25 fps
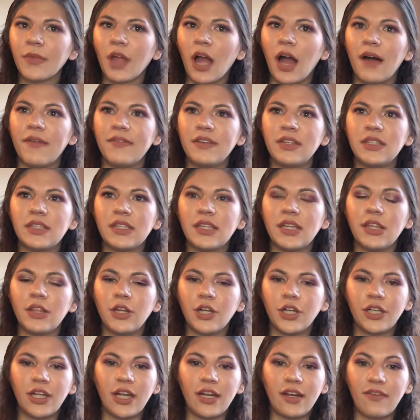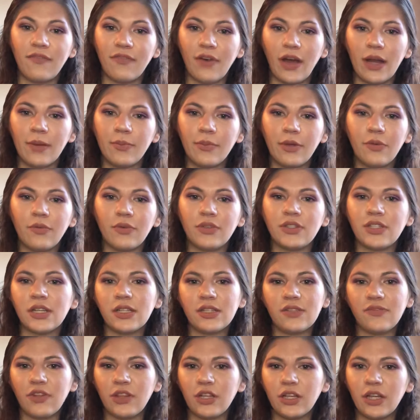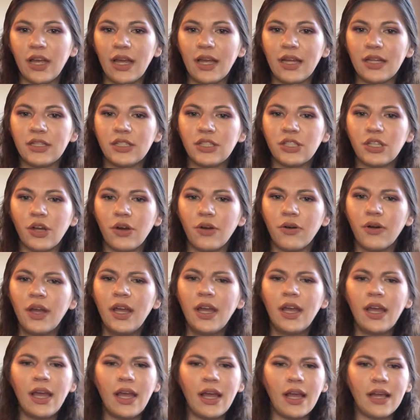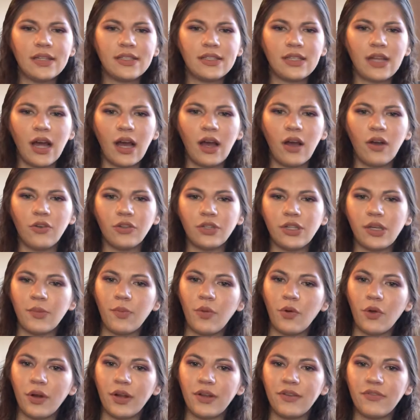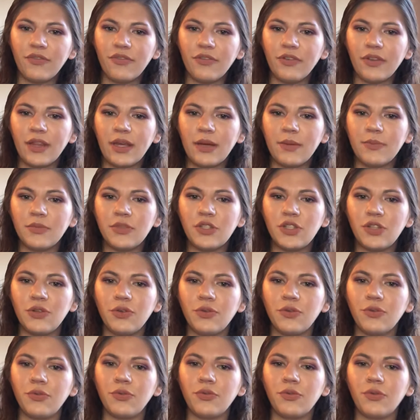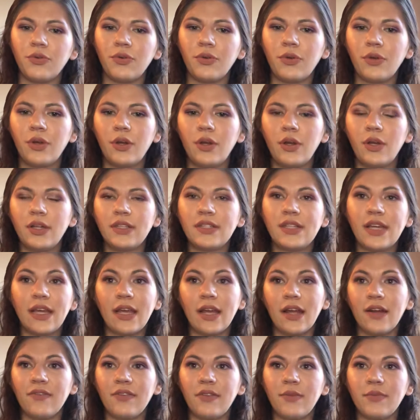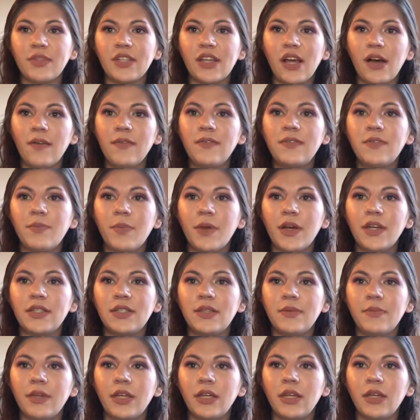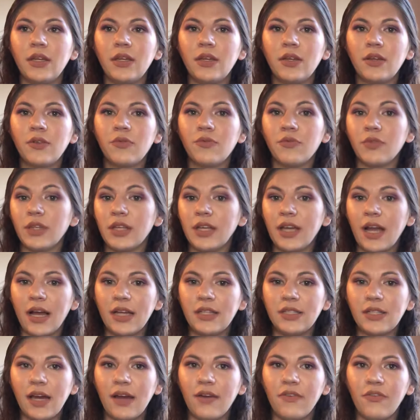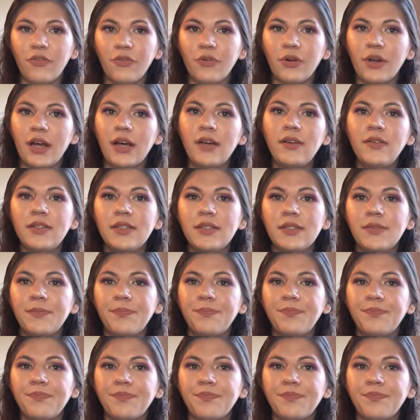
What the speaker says: obviously they're in an environment with tons of other kids, so it's not only important for them to take care of themselves, but to be really kind to everyone else.